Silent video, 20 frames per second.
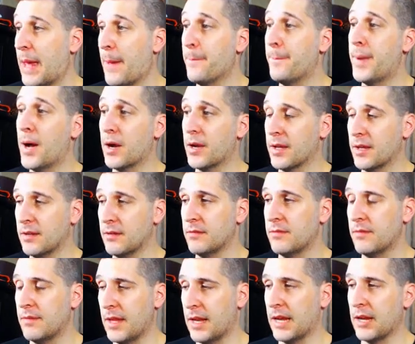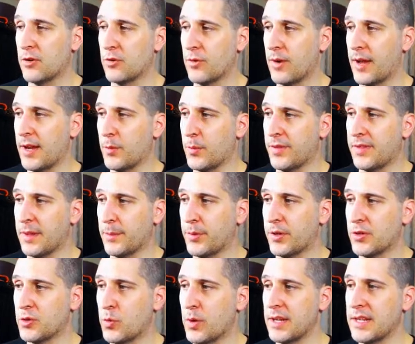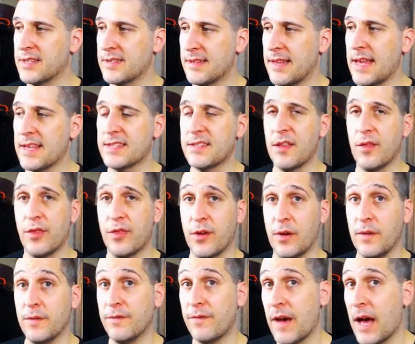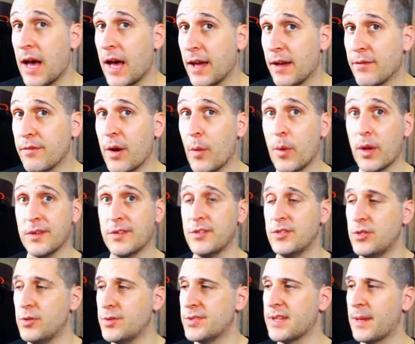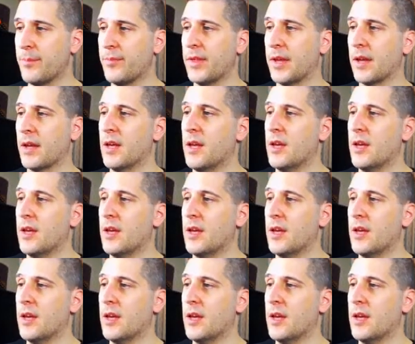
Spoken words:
bucket that I created with the input of 20 is less than 35, I want it to do something.